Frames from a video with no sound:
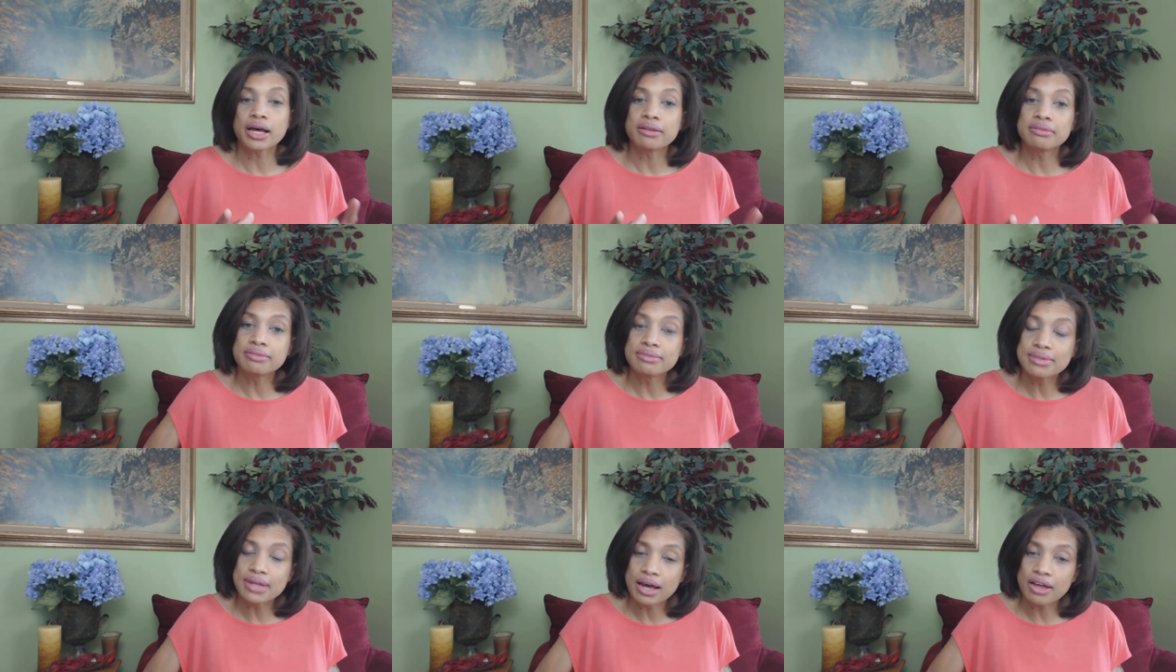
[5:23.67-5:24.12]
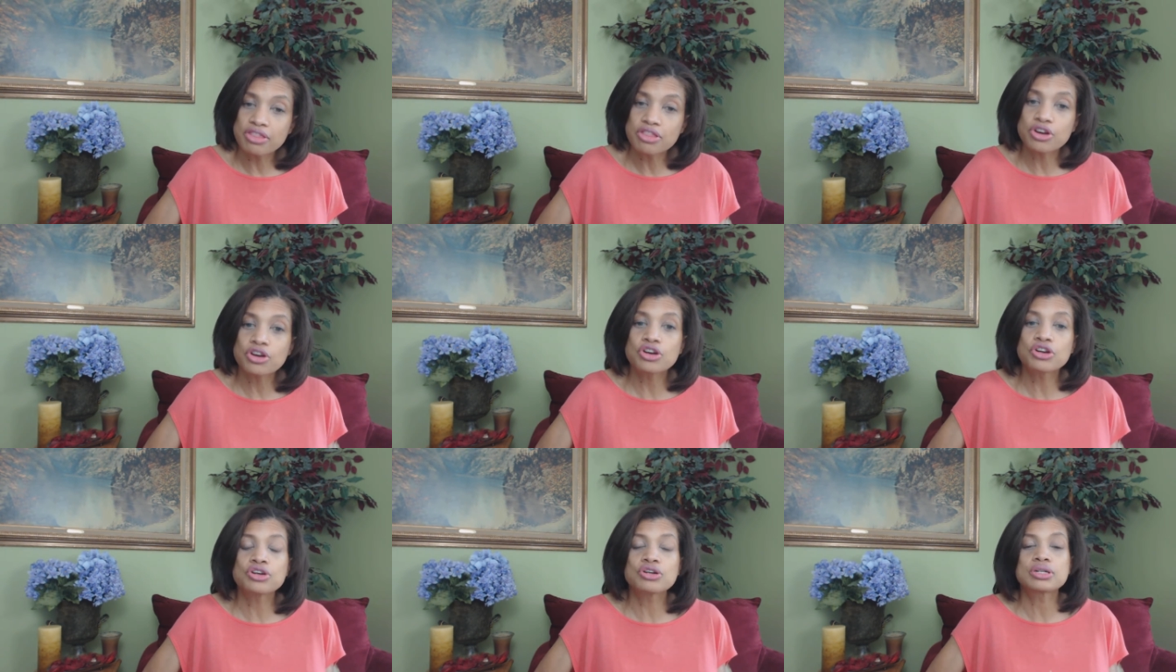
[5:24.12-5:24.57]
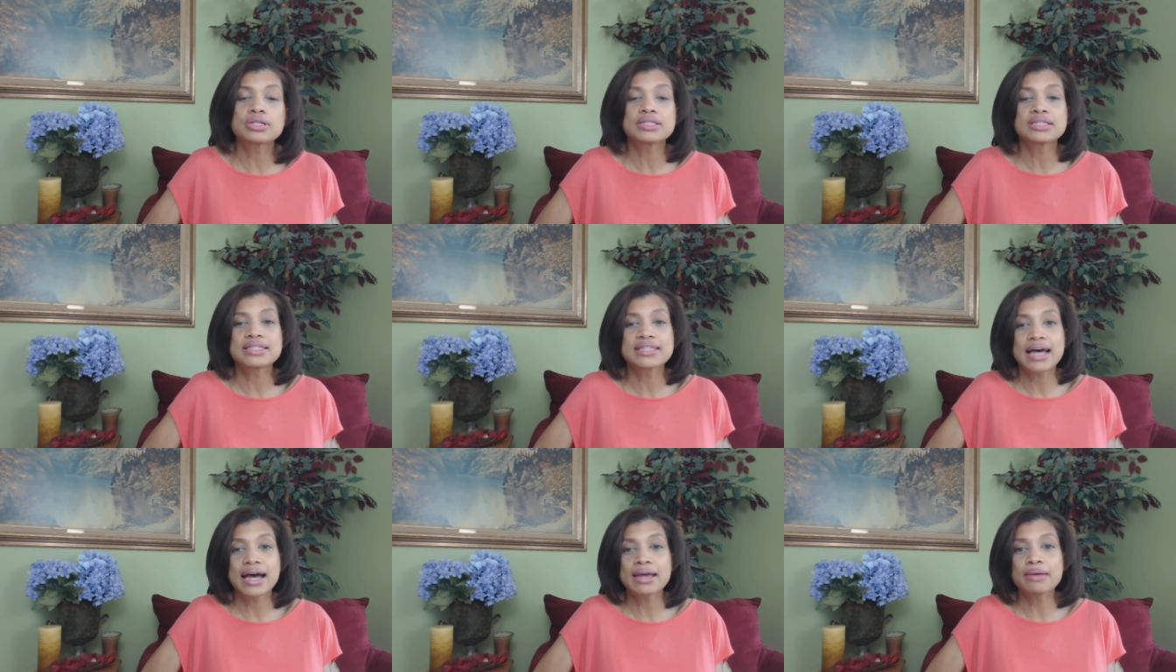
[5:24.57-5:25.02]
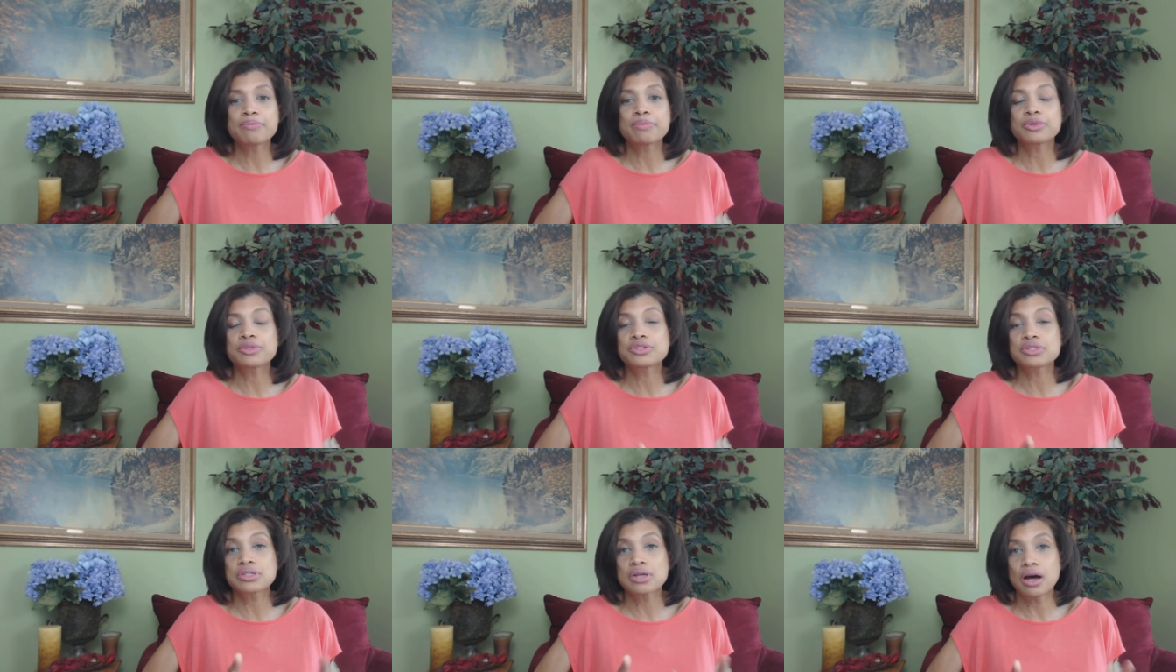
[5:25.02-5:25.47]
Another
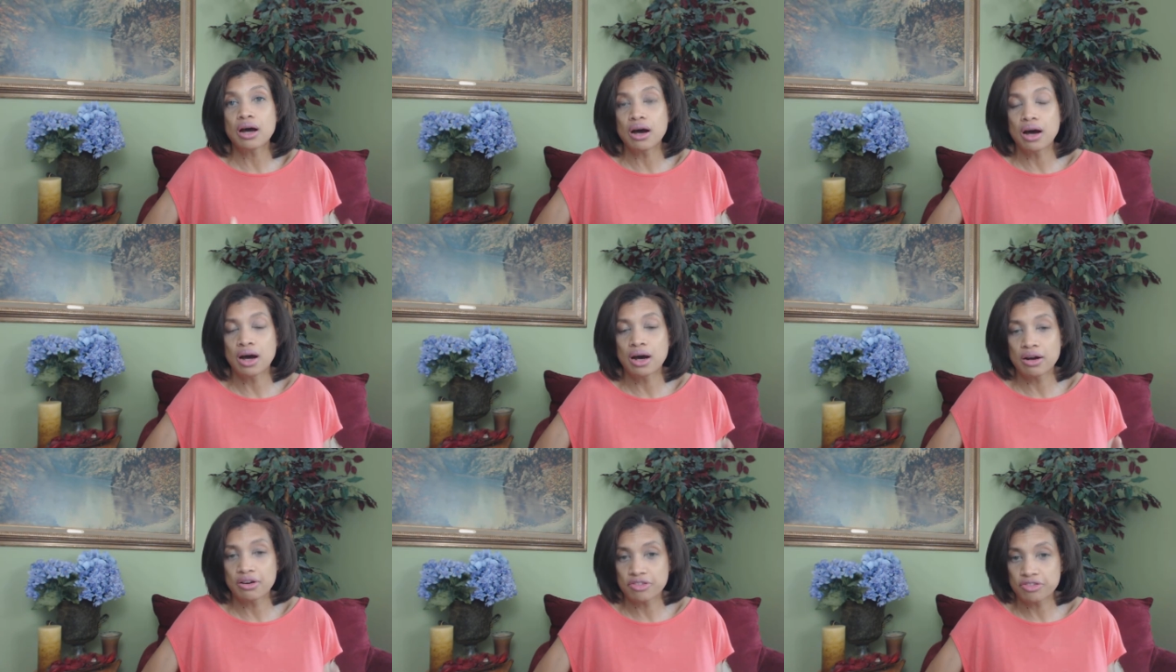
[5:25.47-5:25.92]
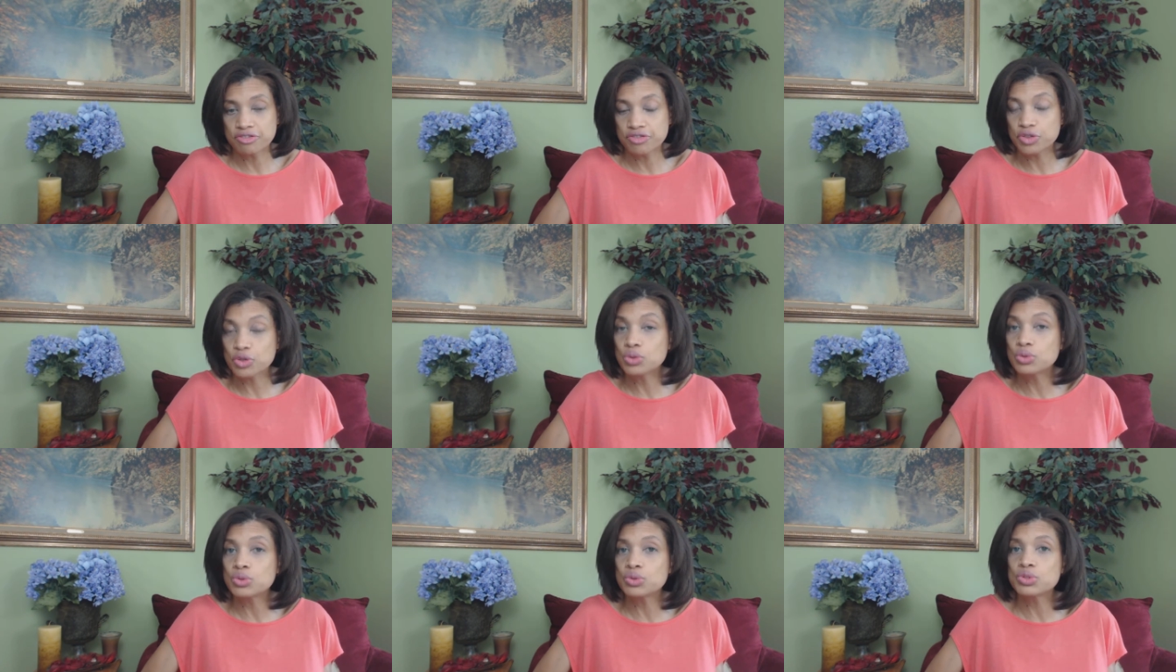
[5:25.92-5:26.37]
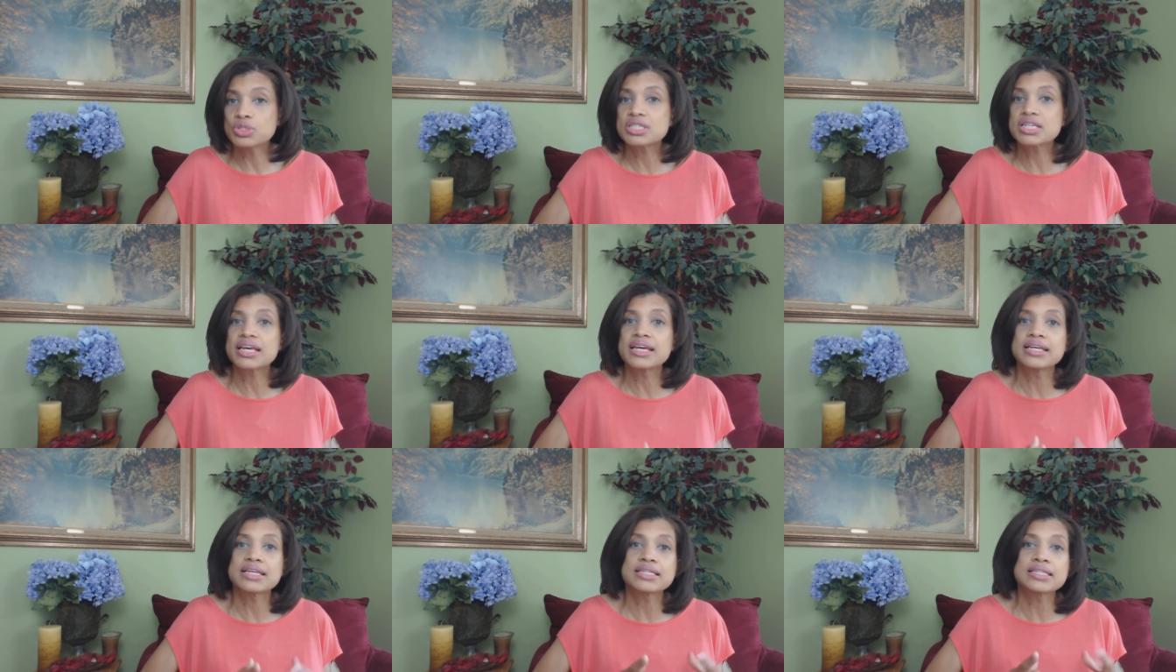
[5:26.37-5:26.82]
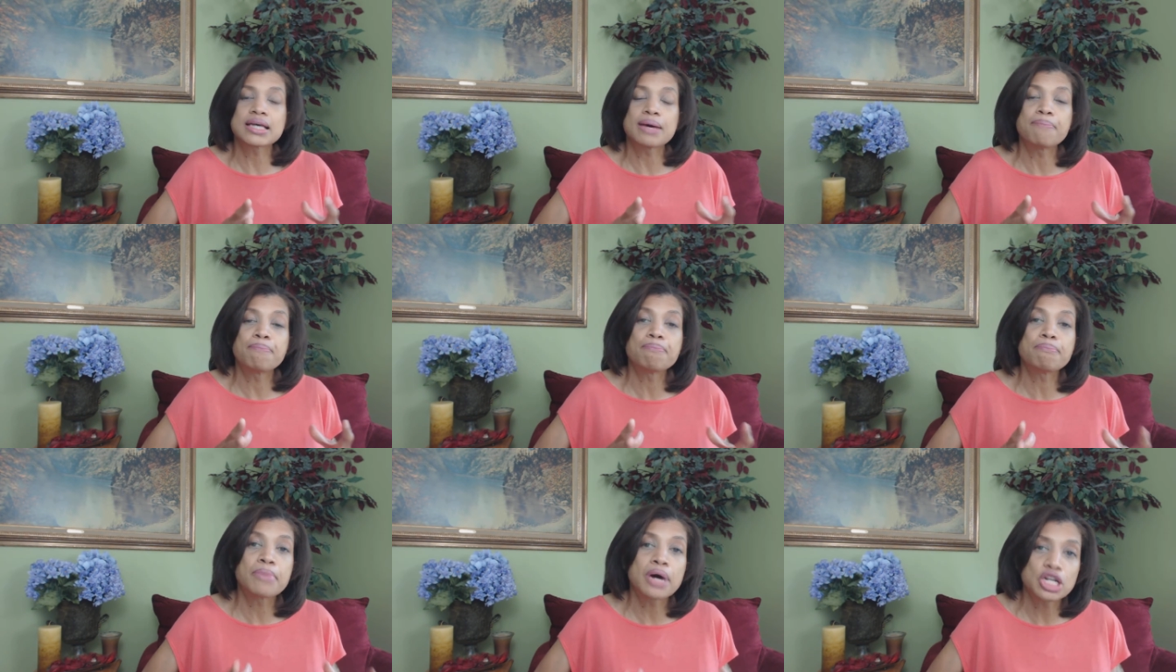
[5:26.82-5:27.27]
types of foods is
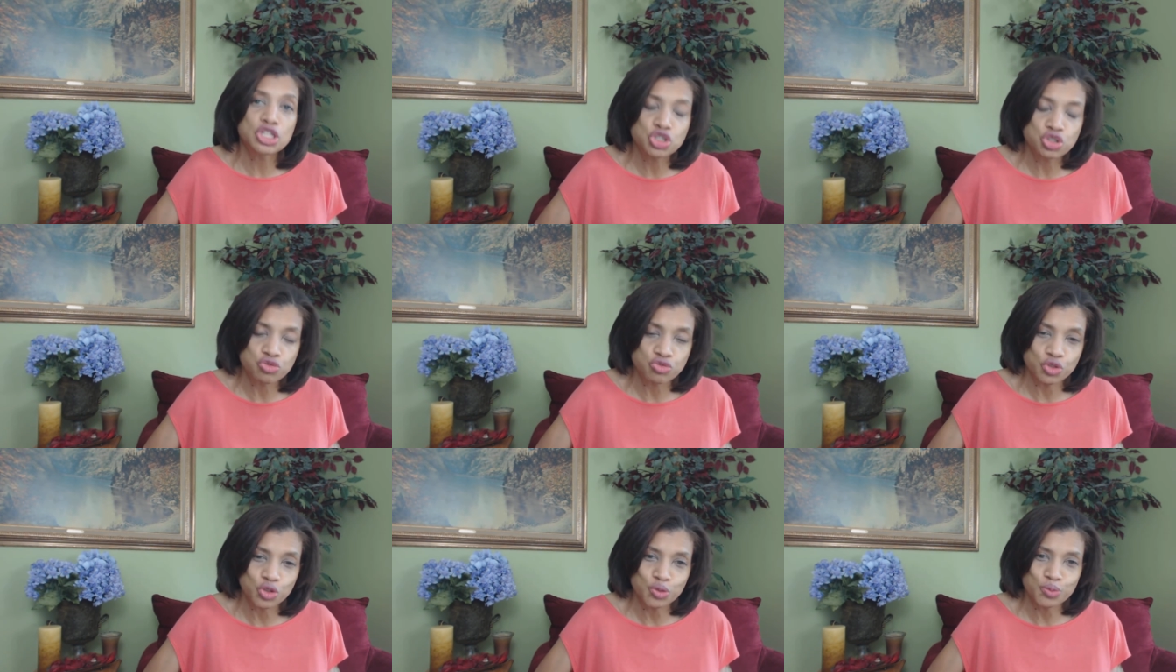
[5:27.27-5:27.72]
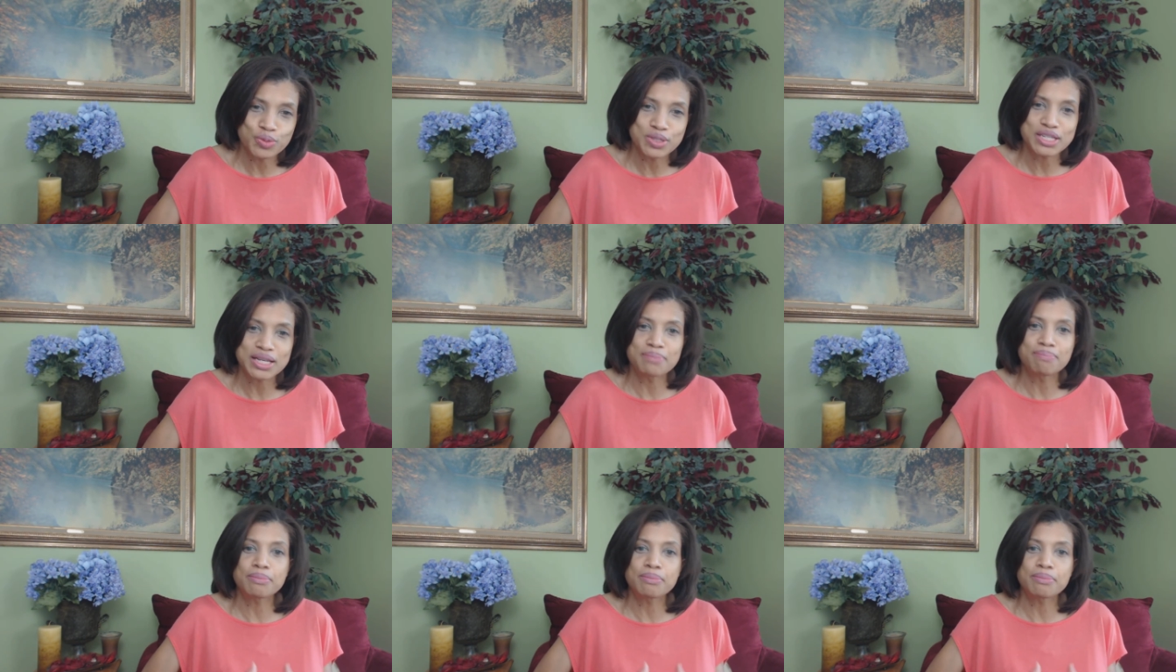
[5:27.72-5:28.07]
mushrooms,